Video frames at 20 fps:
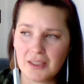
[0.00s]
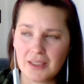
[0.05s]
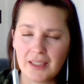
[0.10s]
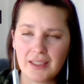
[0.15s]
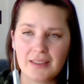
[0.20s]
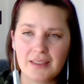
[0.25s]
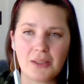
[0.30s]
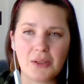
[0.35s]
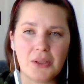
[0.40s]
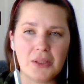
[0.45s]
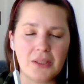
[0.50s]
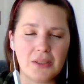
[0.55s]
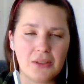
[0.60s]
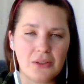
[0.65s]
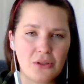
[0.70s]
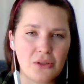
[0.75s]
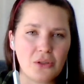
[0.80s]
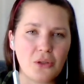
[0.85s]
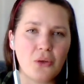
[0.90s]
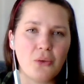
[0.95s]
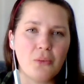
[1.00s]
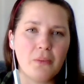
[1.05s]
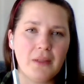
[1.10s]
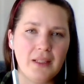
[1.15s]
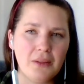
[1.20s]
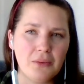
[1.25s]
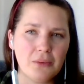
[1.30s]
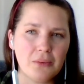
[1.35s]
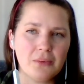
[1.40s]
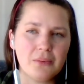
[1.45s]
My daughter has heard so
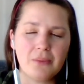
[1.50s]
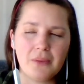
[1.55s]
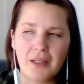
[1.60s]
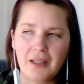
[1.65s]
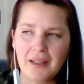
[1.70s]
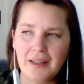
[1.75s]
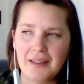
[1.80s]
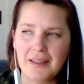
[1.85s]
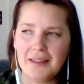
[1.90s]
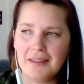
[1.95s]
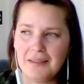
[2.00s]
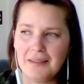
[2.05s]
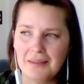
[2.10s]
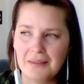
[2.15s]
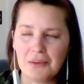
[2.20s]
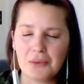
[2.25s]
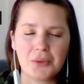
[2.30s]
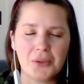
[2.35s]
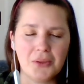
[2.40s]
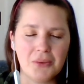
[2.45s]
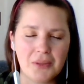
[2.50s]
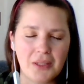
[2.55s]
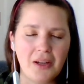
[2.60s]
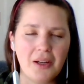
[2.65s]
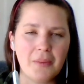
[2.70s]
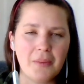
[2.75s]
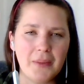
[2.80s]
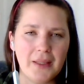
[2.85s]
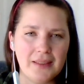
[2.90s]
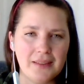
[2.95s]
many uh,
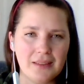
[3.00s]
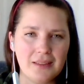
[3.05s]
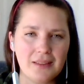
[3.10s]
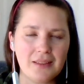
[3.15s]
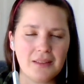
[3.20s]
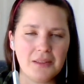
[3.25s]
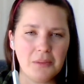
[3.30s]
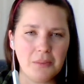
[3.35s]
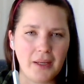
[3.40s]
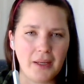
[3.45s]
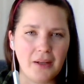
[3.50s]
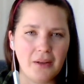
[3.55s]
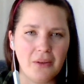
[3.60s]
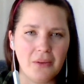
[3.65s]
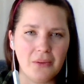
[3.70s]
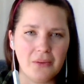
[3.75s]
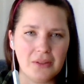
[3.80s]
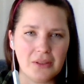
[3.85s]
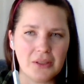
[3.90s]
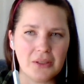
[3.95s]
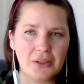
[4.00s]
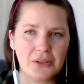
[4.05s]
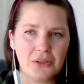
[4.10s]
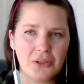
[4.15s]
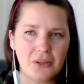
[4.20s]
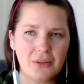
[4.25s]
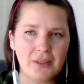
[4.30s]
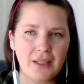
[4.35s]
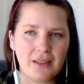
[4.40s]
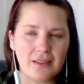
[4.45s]
rude comments about
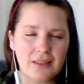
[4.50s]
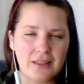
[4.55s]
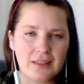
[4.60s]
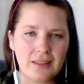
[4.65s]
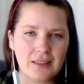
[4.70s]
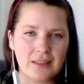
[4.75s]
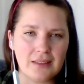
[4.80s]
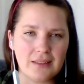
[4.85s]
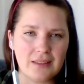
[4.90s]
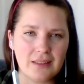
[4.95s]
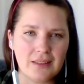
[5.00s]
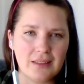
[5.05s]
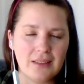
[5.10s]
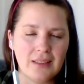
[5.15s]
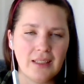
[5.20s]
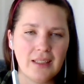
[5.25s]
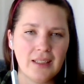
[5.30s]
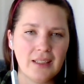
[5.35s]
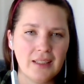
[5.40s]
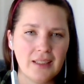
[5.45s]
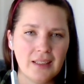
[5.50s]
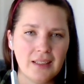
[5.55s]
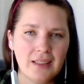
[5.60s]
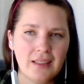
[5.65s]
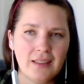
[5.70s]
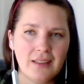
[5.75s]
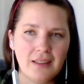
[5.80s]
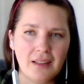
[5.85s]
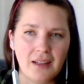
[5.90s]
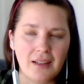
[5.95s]
her two necklaces,
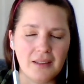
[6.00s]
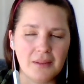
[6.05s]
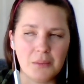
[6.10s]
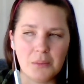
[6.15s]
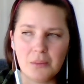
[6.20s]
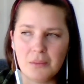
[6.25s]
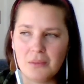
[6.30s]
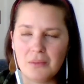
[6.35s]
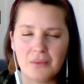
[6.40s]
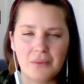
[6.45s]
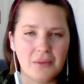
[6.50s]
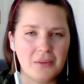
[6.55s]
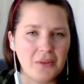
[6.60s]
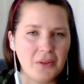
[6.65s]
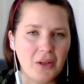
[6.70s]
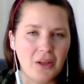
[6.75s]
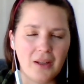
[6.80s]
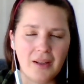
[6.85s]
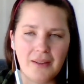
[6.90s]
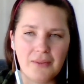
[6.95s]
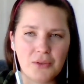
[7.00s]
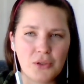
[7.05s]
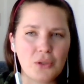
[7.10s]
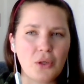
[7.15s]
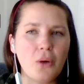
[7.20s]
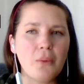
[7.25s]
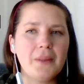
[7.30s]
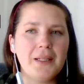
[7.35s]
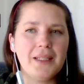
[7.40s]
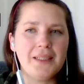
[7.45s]
um,
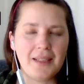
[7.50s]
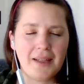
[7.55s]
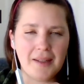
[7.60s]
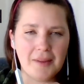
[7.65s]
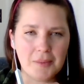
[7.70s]
so